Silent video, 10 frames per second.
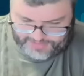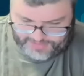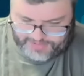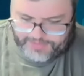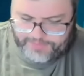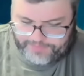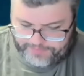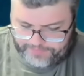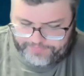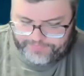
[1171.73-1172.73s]

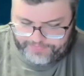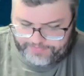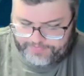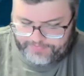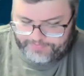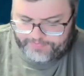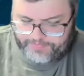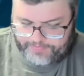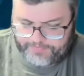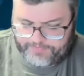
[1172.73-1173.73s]
because I
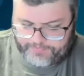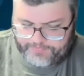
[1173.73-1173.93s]
don't like to